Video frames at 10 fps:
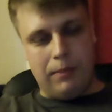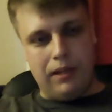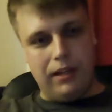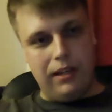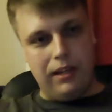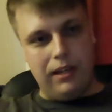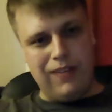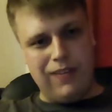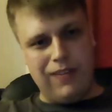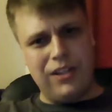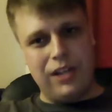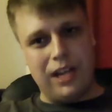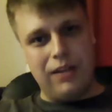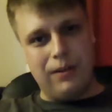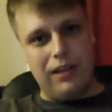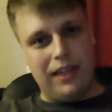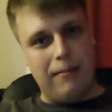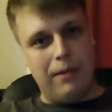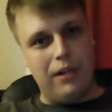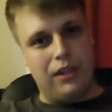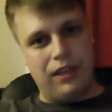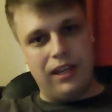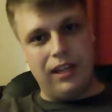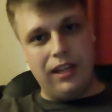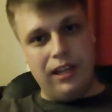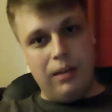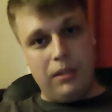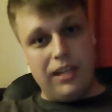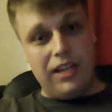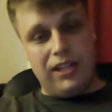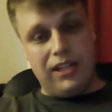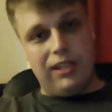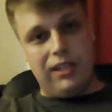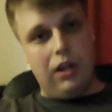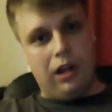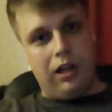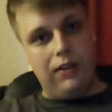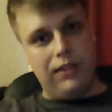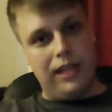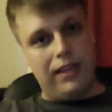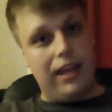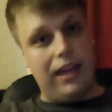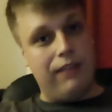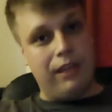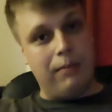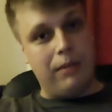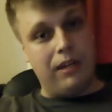But even if it is genuinely that much, I think potentially there's a lot of content there for your money.